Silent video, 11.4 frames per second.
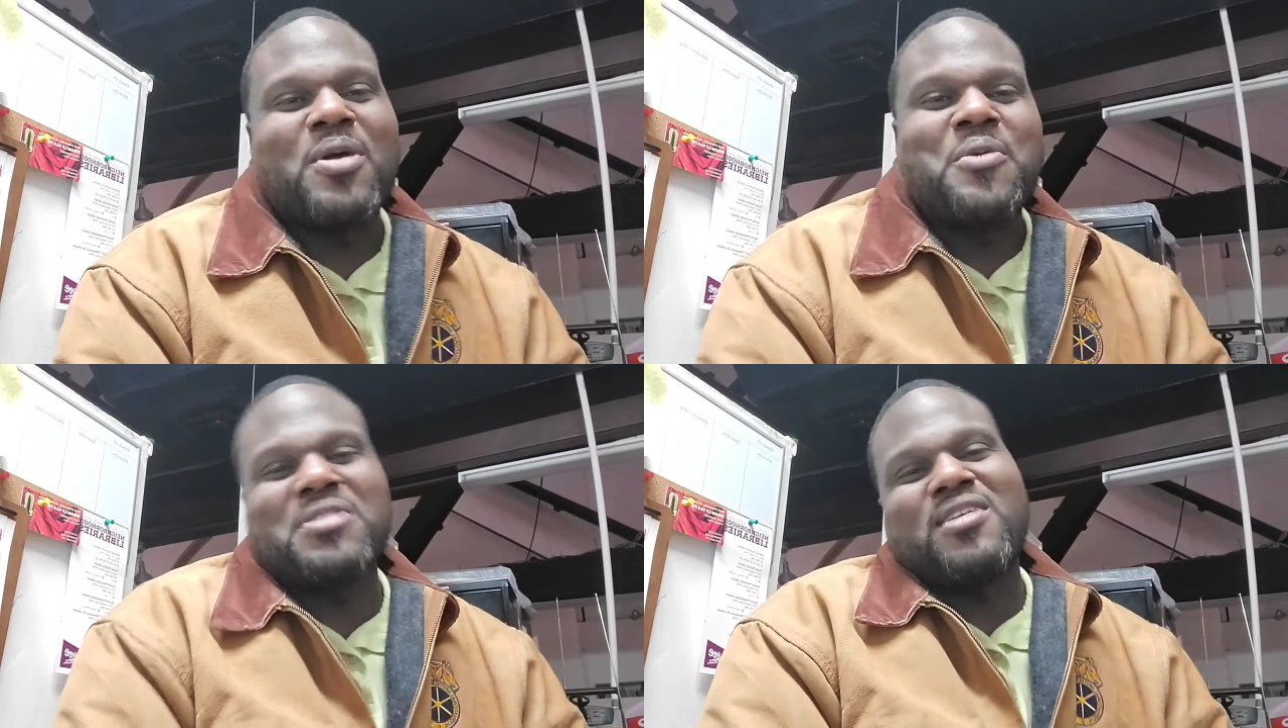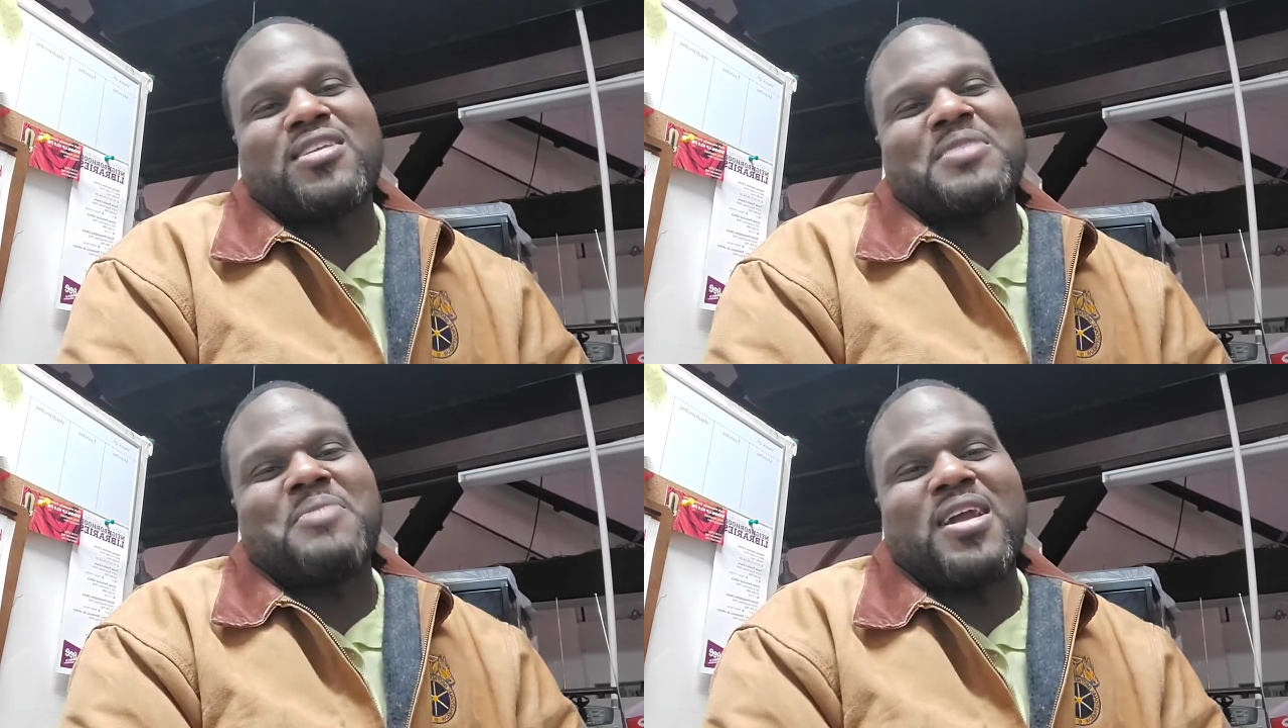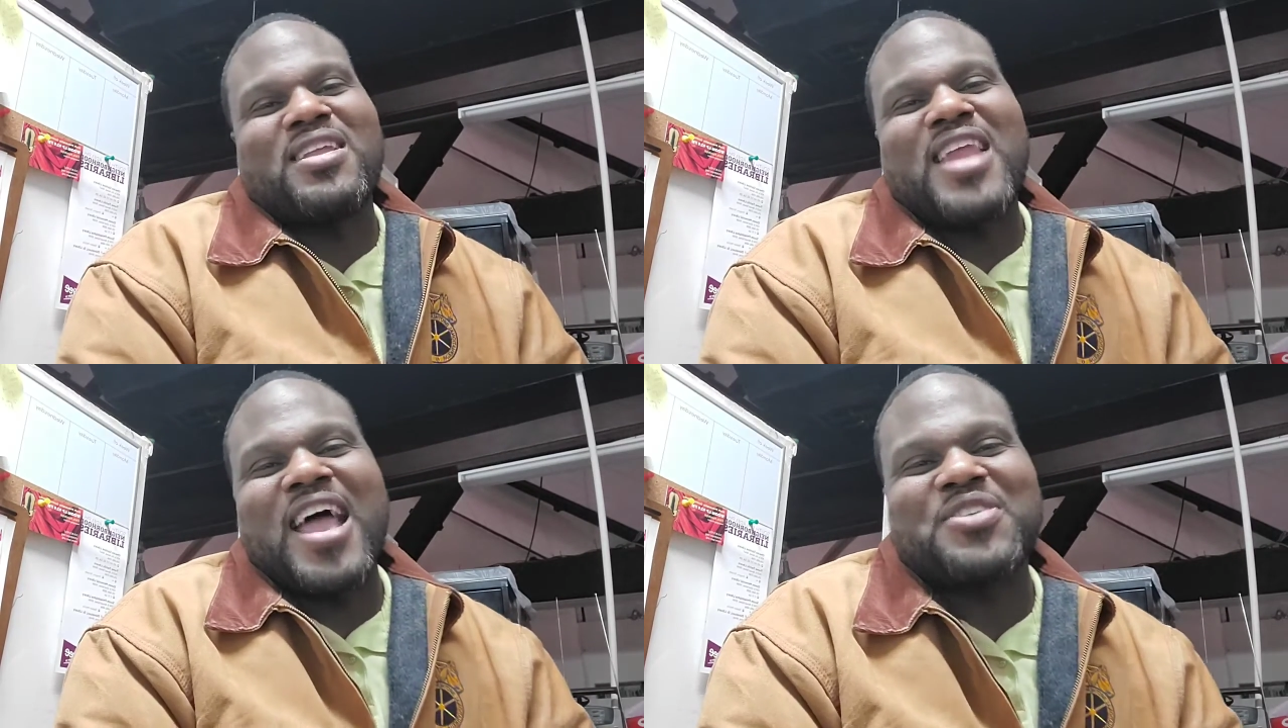man. We talked
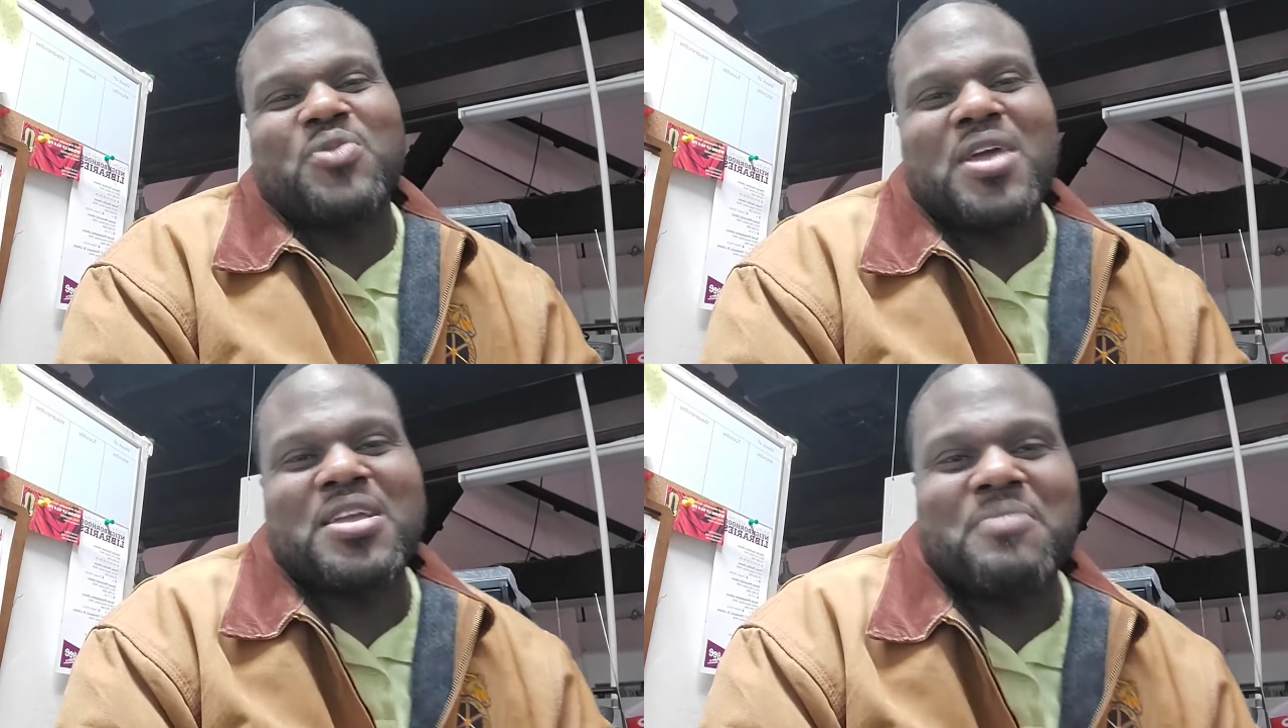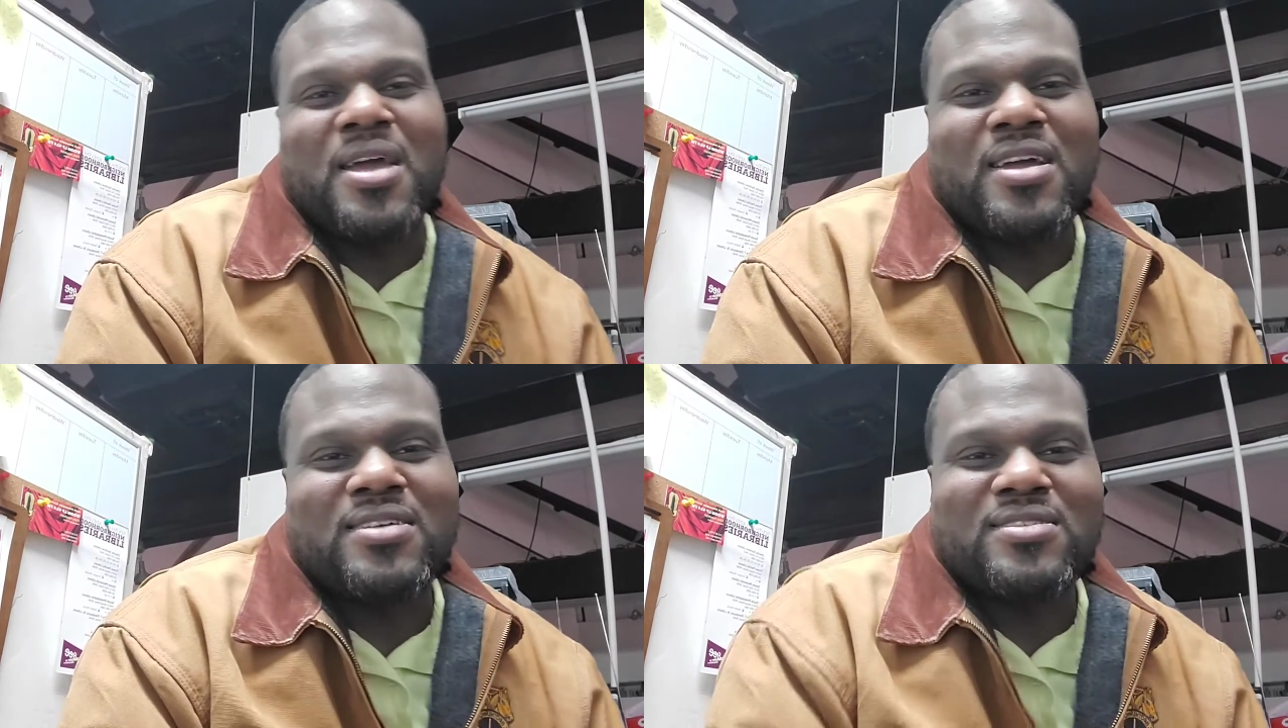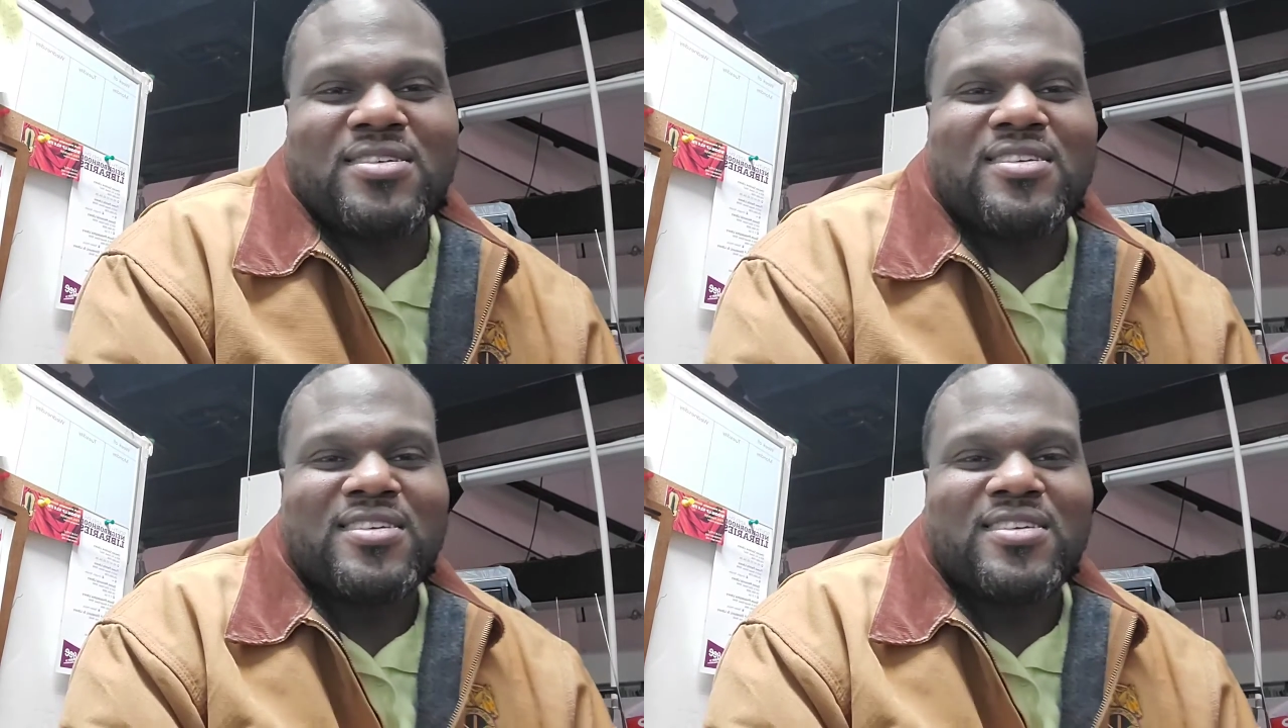about it last week, man.